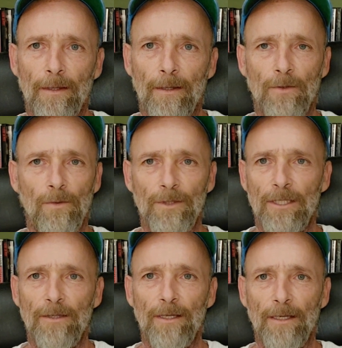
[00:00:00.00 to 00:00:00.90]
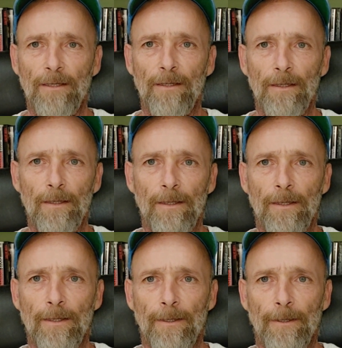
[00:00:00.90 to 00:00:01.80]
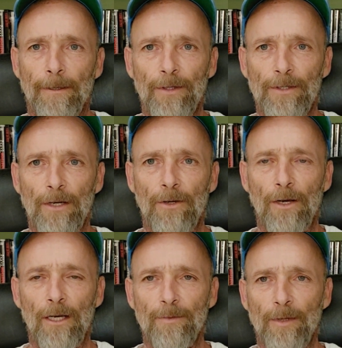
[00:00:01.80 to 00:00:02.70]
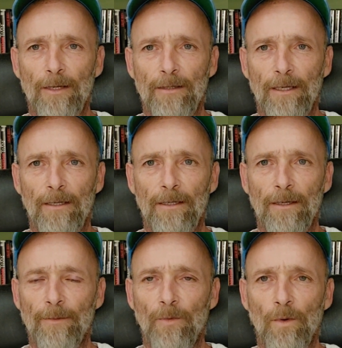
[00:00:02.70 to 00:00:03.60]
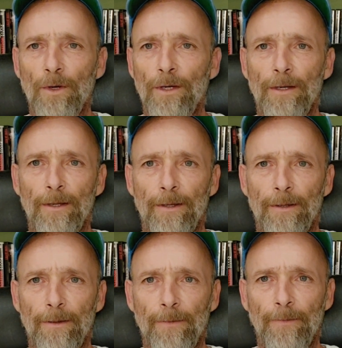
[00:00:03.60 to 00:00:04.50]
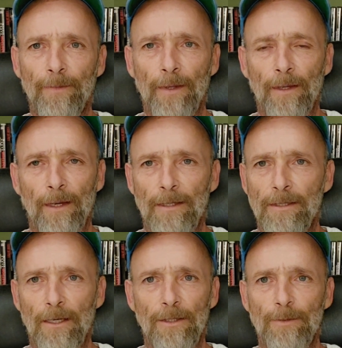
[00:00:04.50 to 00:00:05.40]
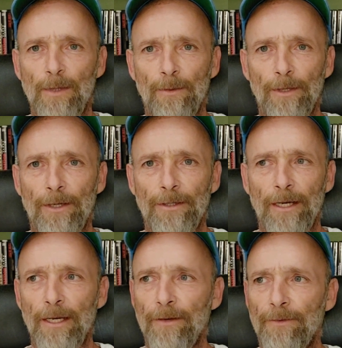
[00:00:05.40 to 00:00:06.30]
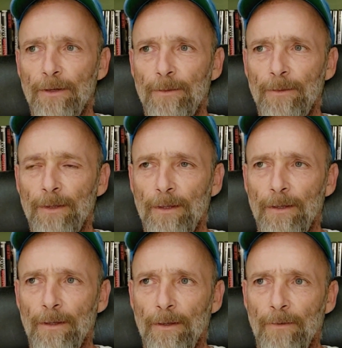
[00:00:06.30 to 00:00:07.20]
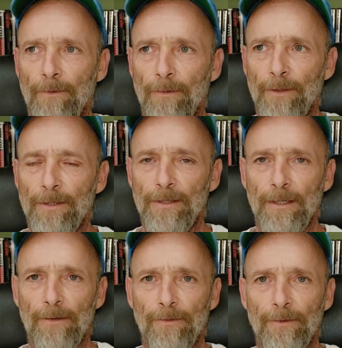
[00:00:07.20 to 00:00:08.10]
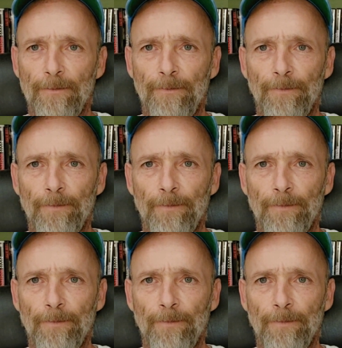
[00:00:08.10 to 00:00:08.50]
So we'll see then. Fingers are crossed, but I'll tell you, I'm worried, you know. I see all these people that are dying from this stuff, and